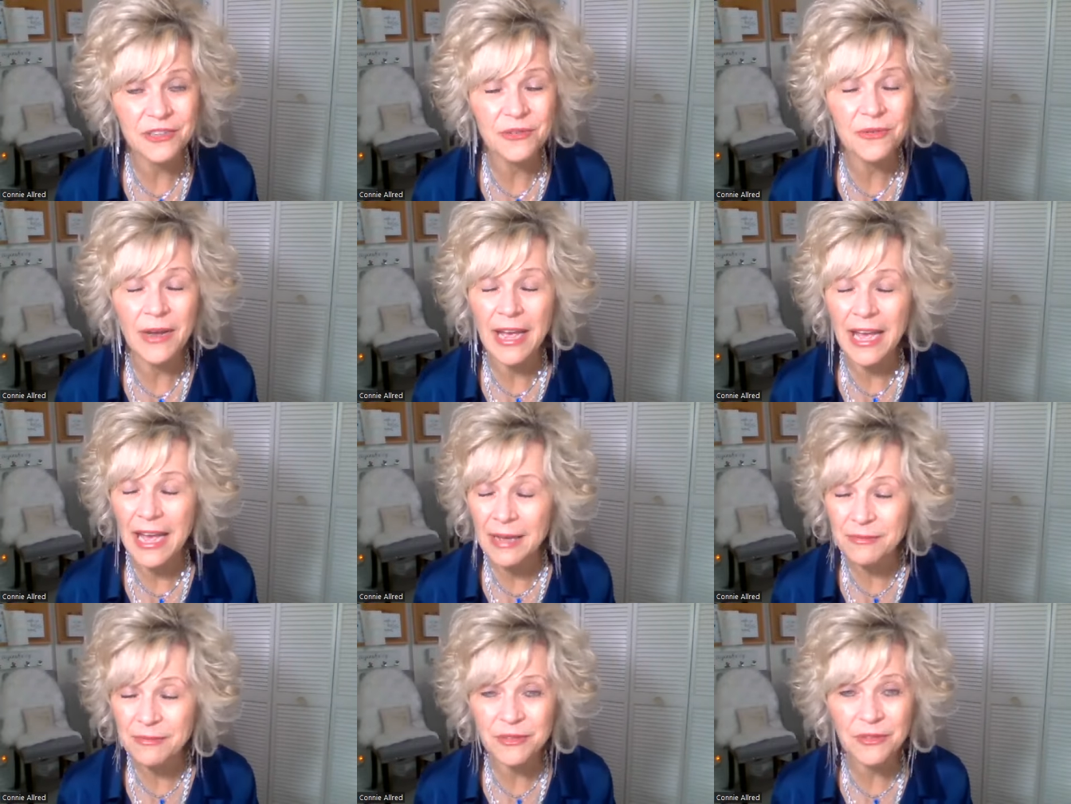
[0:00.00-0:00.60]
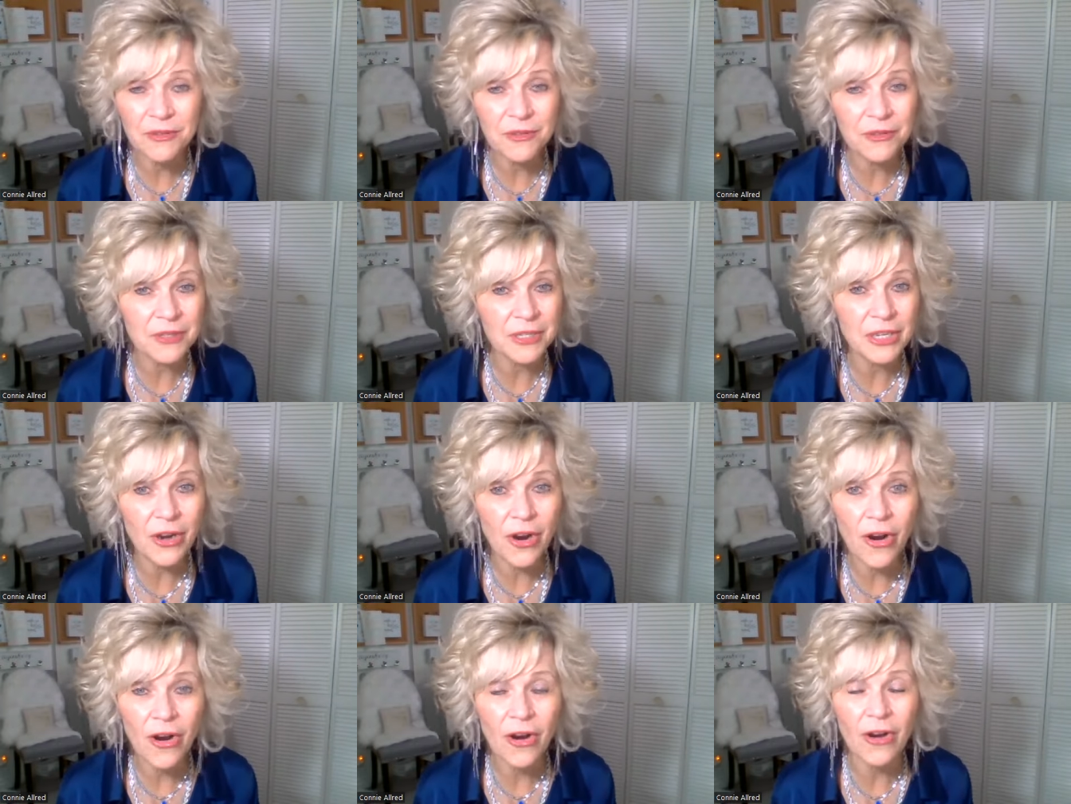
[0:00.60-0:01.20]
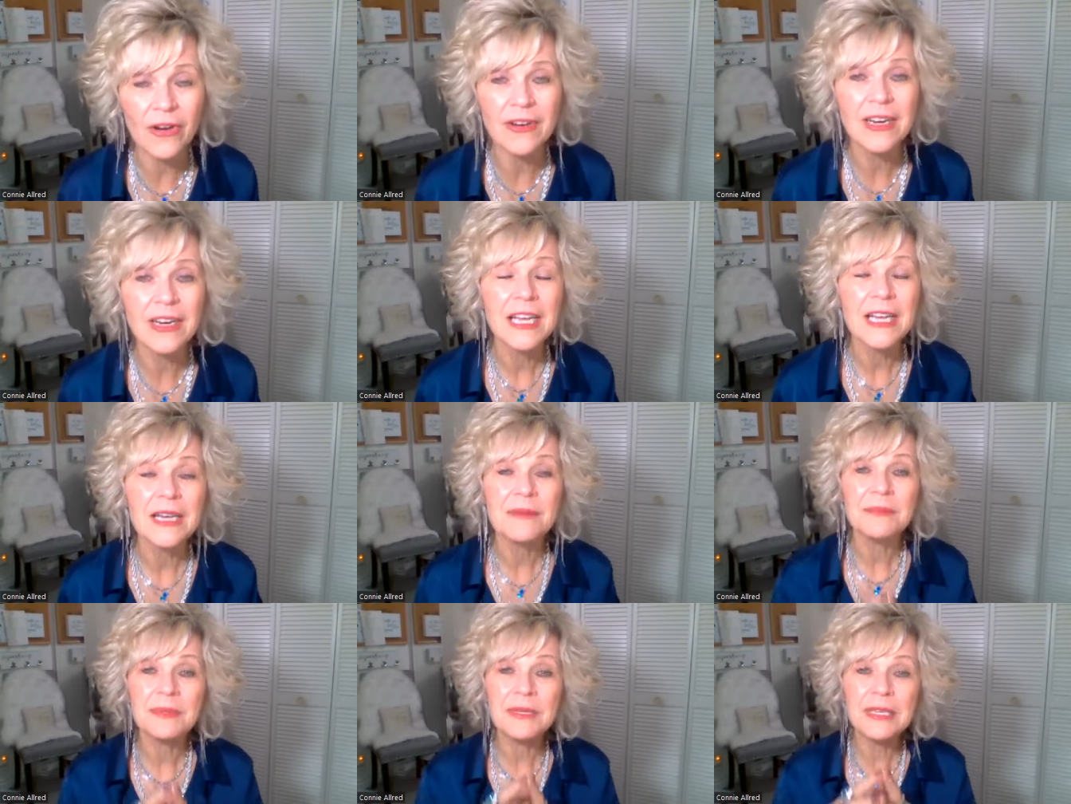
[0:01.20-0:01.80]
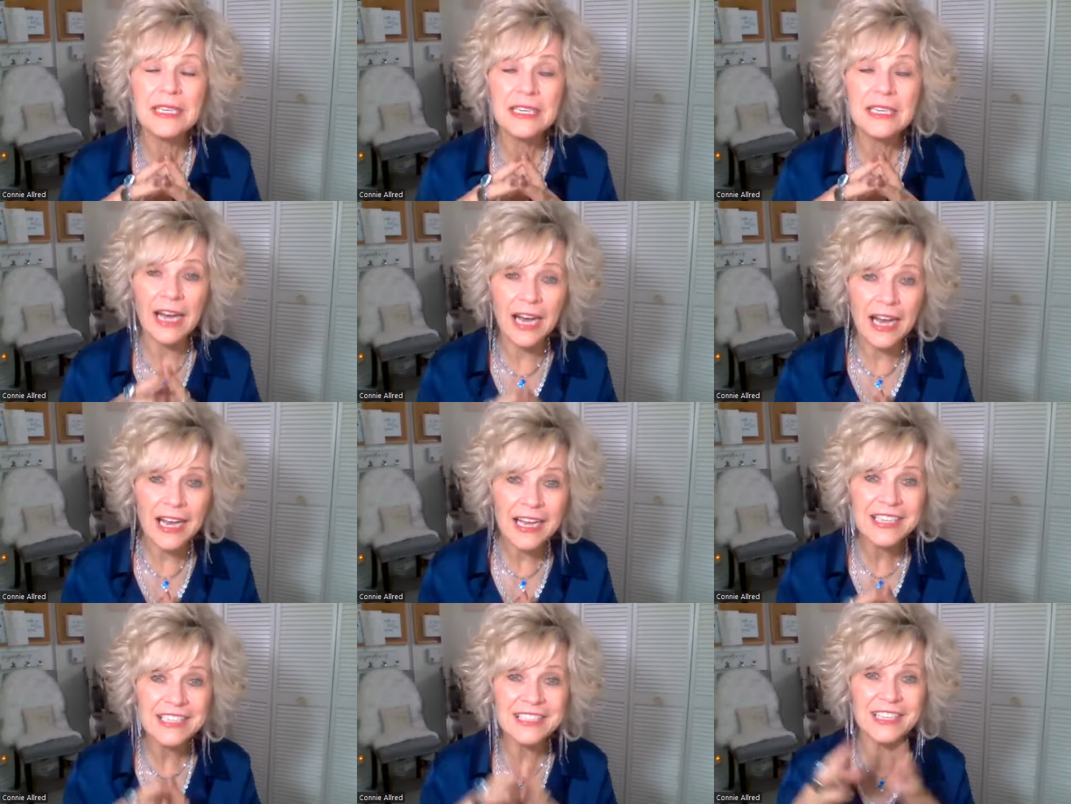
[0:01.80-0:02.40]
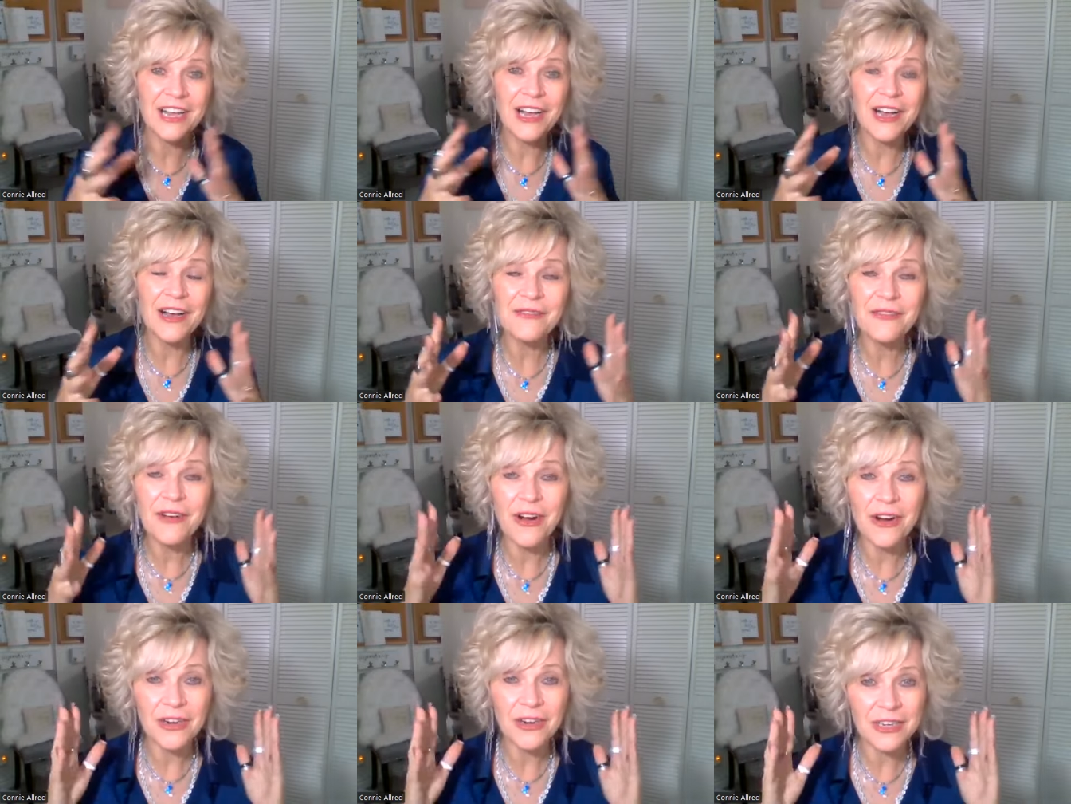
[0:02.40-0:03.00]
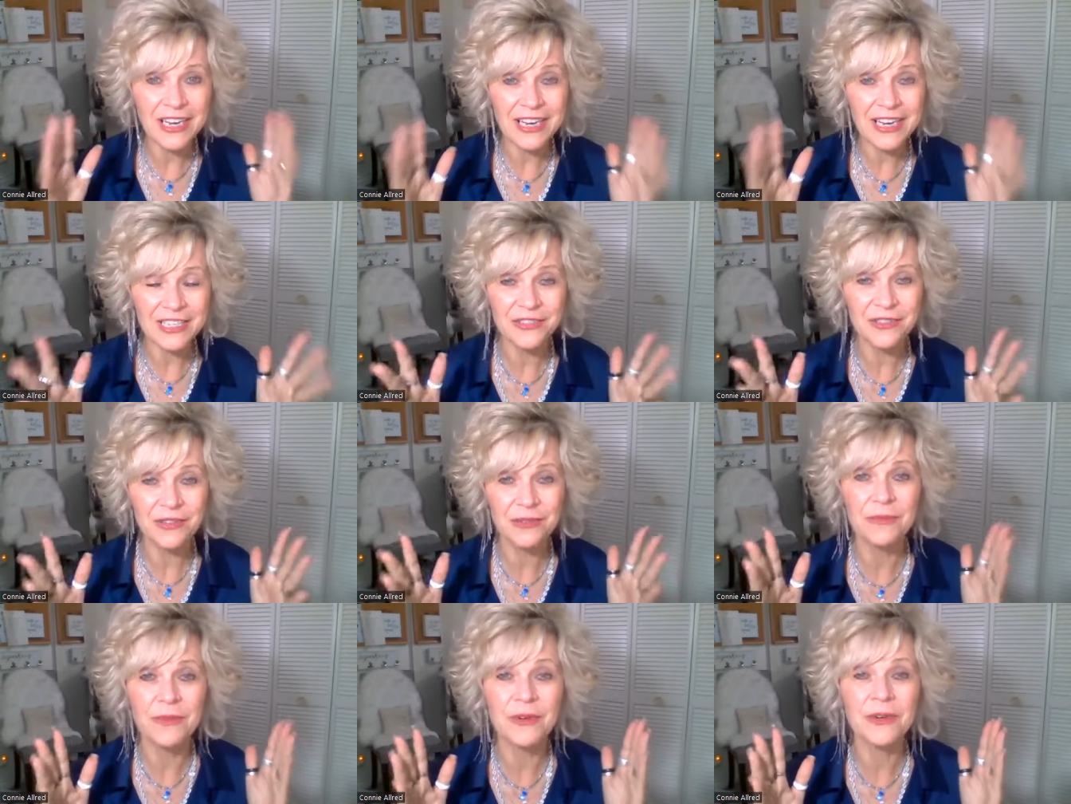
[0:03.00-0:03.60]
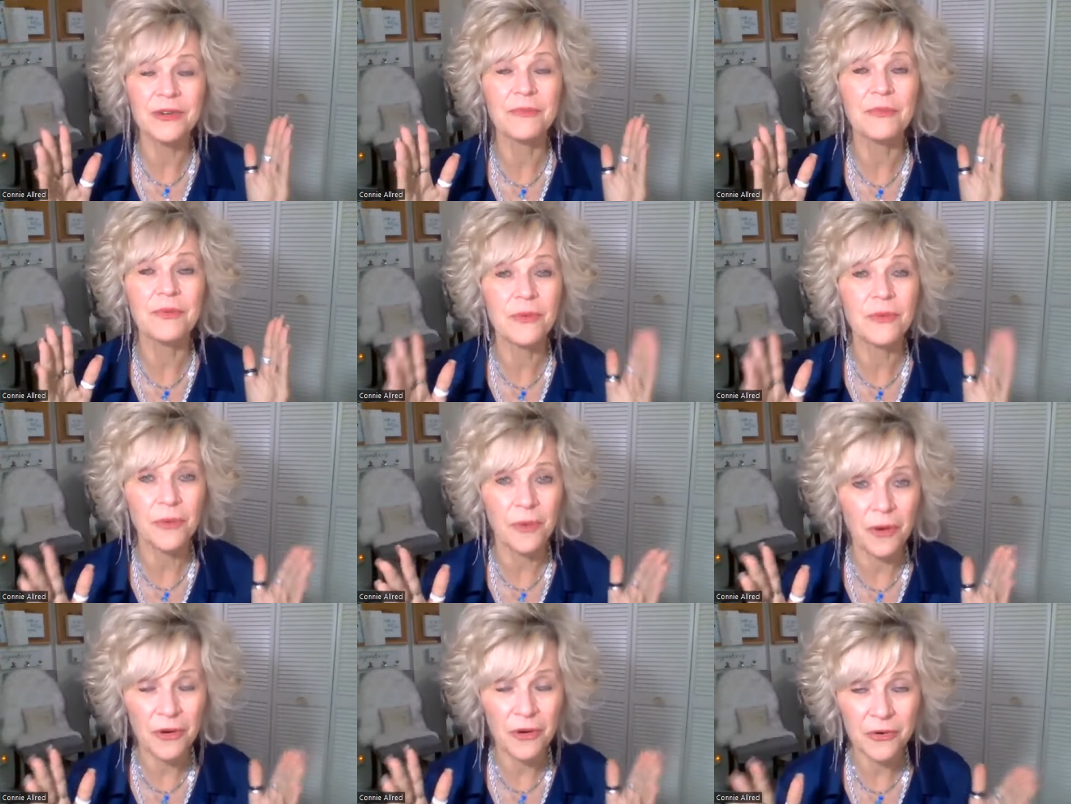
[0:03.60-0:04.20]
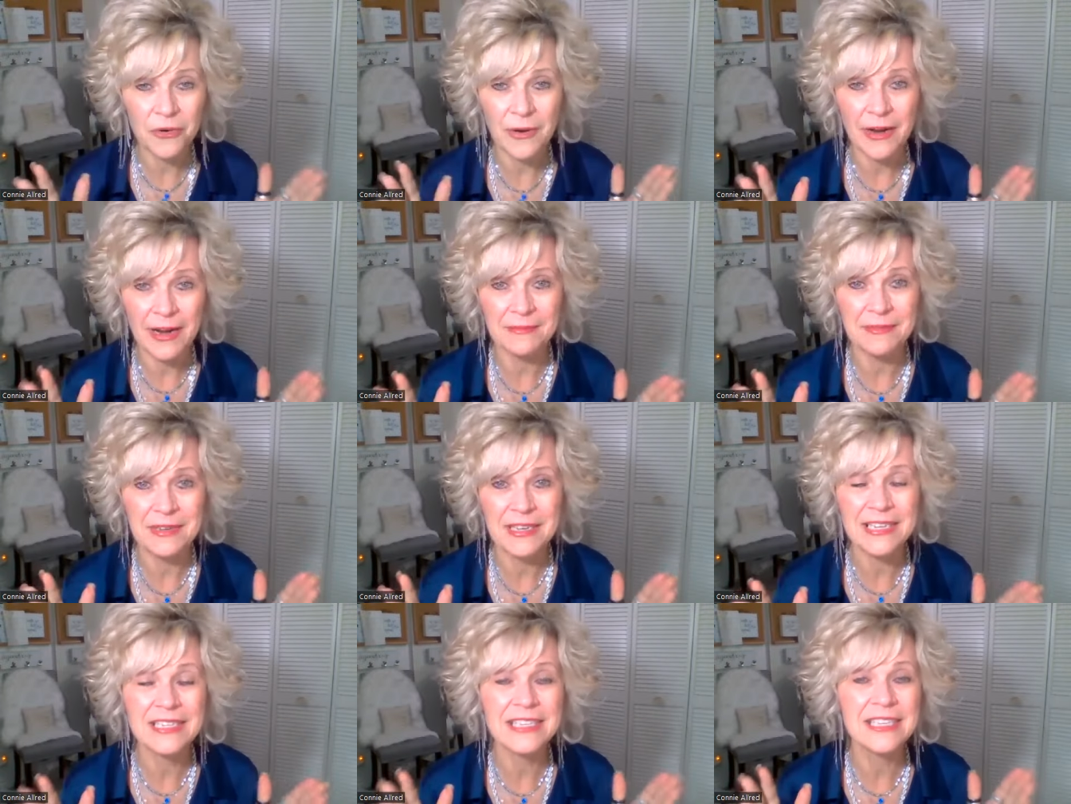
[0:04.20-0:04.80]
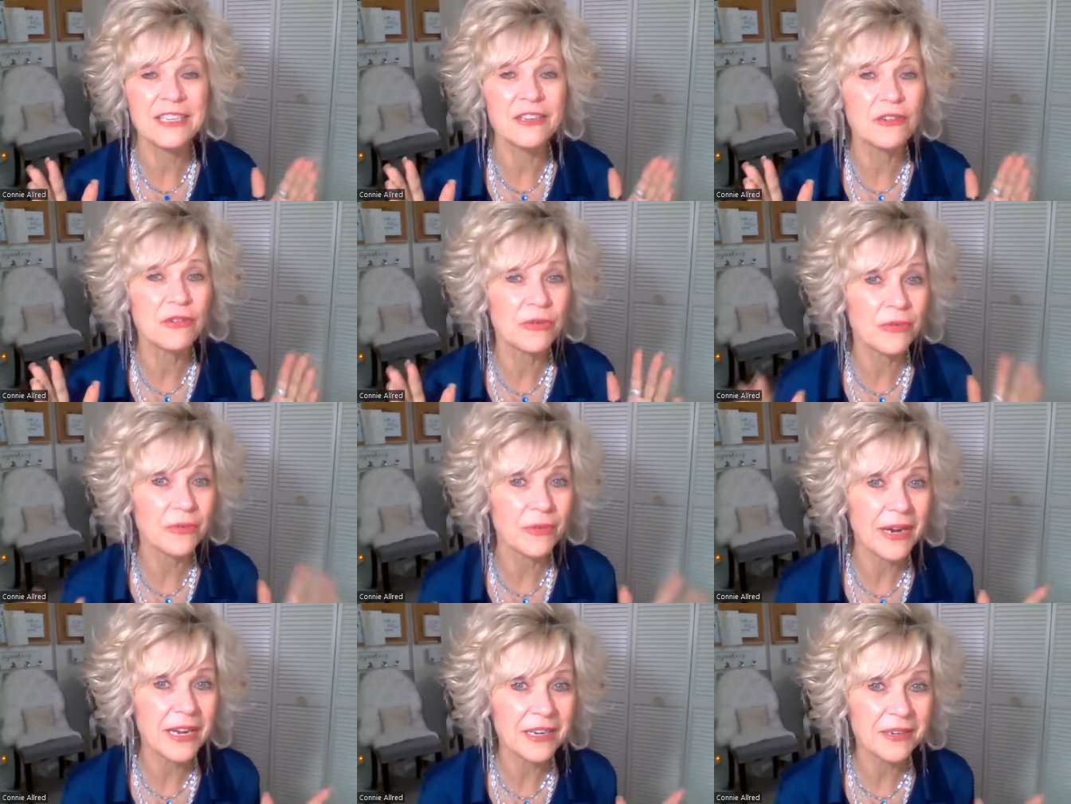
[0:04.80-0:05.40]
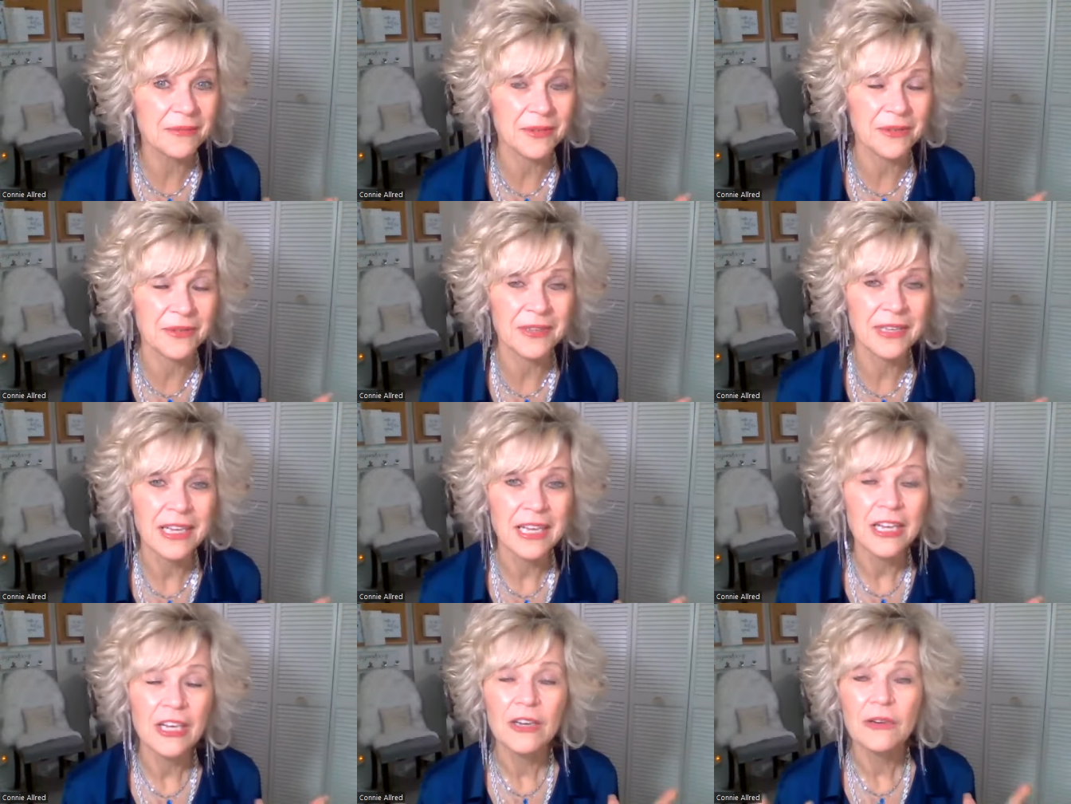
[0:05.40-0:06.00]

You absolutely are because of our customer program. It's incredible.